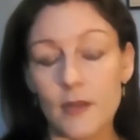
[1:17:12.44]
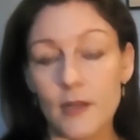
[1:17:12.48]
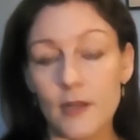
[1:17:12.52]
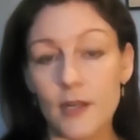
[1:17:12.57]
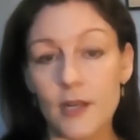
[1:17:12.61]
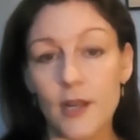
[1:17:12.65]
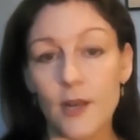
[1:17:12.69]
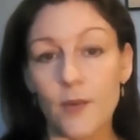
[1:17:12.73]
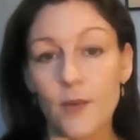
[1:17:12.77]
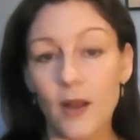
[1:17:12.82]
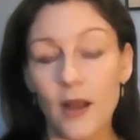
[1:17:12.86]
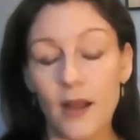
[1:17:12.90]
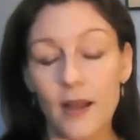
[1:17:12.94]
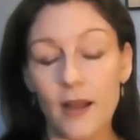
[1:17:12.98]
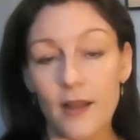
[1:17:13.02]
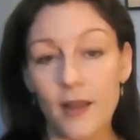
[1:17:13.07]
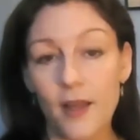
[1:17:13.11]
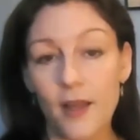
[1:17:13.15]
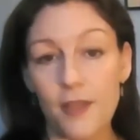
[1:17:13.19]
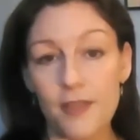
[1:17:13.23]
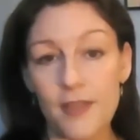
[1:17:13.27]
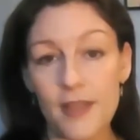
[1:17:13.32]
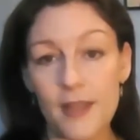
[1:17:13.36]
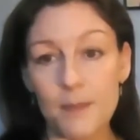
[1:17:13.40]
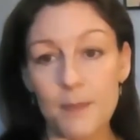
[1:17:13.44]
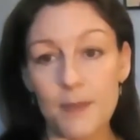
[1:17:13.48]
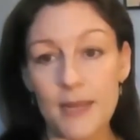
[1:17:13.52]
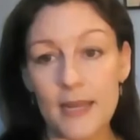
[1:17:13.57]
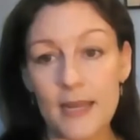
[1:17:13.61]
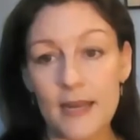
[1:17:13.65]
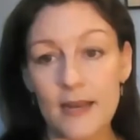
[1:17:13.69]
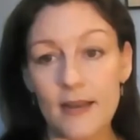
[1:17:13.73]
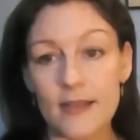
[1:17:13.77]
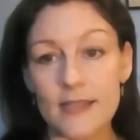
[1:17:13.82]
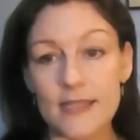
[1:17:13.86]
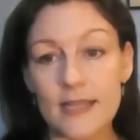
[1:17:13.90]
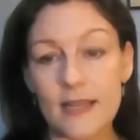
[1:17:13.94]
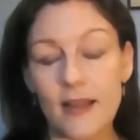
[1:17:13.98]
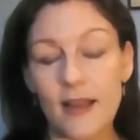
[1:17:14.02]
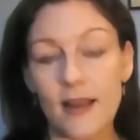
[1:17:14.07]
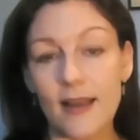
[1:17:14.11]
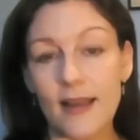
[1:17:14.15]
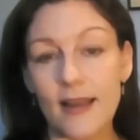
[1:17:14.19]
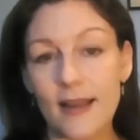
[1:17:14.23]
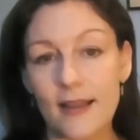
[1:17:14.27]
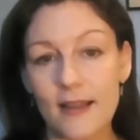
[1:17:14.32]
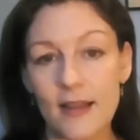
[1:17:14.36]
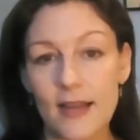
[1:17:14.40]
you know, I think penalising,
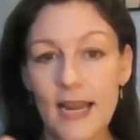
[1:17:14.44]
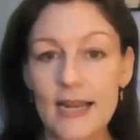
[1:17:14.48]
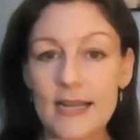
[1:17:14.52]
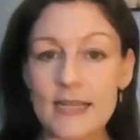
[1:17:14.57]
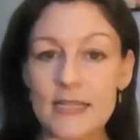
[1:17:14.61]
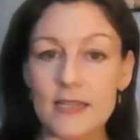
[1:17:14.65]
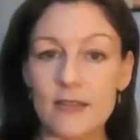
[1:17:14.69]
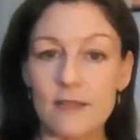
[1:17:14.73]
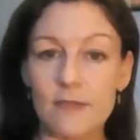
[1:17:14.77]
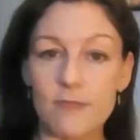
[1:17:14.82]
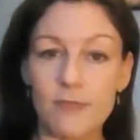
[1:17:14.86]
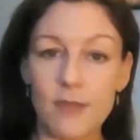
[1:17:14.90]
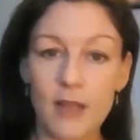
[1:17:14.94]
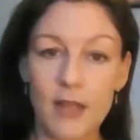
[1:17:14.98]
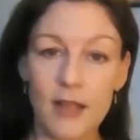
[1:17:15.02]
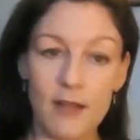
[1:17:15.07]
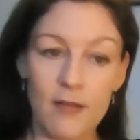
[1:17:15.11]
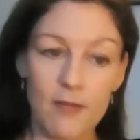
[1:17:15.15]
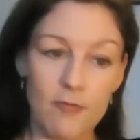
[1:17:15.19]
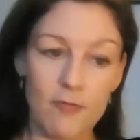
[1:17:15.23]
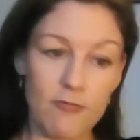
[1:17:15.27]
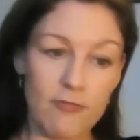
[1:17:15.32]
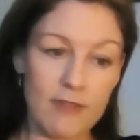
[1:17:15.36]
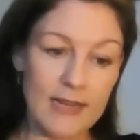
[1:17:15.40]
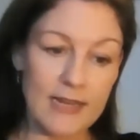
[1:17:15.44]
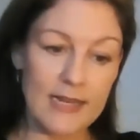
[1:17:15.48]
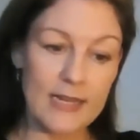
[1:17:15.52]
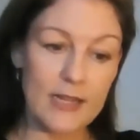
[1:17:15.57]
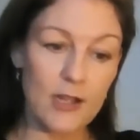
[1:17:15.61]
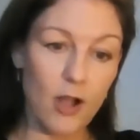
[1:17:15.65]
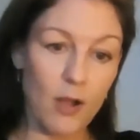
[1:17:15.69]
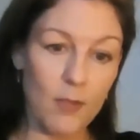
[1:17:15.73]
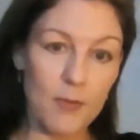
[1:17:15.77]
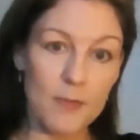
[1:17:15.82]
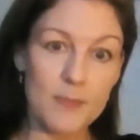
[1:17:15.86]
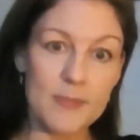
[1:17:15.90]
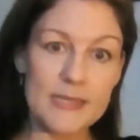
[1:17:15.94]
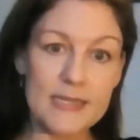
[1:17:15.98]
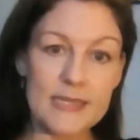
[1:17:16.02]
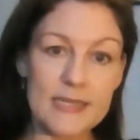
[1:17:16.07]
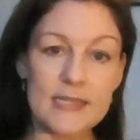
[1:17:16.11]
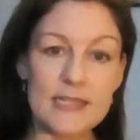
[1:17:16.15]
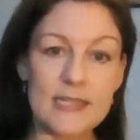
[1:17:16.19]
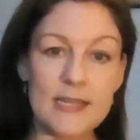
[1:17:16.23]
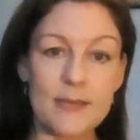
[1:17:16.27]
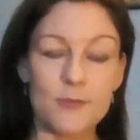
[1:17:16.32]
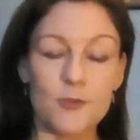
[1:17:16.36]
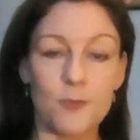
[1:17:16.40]
and again, it's a really common
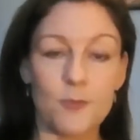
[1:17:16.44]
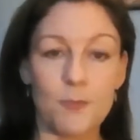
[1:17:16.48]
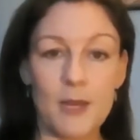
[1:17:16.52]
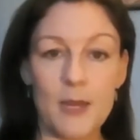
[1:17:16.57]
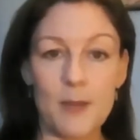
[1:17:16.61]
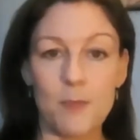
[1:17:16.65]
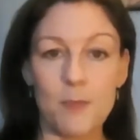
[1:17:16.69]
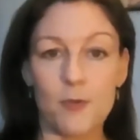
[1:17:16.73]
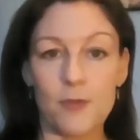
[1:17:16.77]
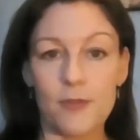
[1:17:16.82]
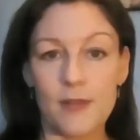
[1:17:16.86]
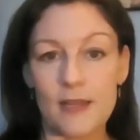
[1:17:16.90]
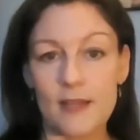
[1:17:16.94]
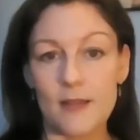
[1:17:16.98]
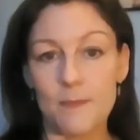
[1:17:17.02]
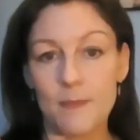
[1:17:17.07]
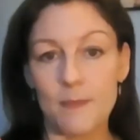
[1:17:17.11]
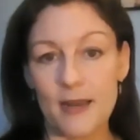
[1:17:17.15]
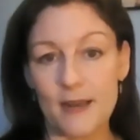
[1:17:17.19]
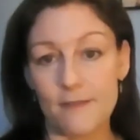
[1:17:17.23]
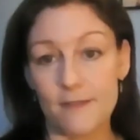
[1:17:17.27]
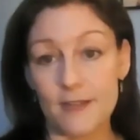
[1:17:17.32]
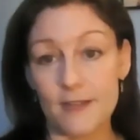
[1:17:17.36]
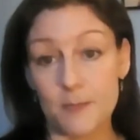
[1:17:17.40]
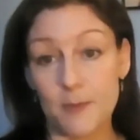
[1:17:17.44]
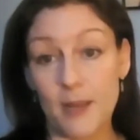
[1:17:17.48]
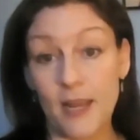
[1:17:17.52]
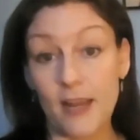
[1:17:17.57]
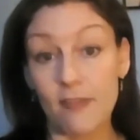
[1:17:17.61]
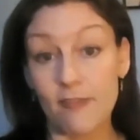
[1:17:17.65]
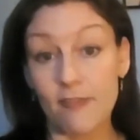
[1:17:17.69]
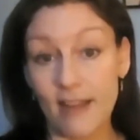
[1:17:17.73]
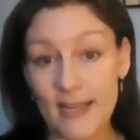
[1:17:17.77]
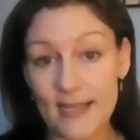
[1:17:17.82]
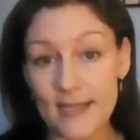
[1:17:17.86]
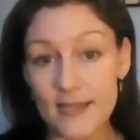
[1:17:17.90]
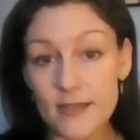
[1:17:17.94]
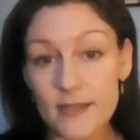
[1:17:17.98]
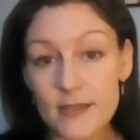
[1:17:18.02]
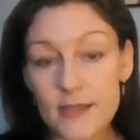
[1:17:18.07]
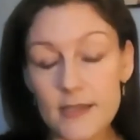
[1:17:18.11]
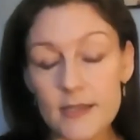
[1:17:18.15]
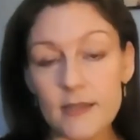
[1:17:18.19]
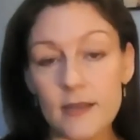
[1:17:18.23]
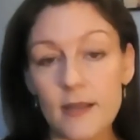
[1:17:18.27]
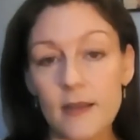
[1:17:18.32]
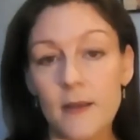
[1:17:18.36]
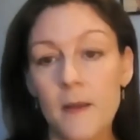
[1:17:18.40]
misconception. People think that benefits pay
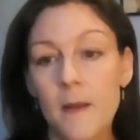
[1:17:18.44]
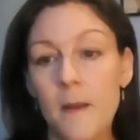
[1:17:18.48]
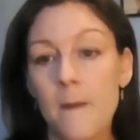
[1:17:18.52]
rent.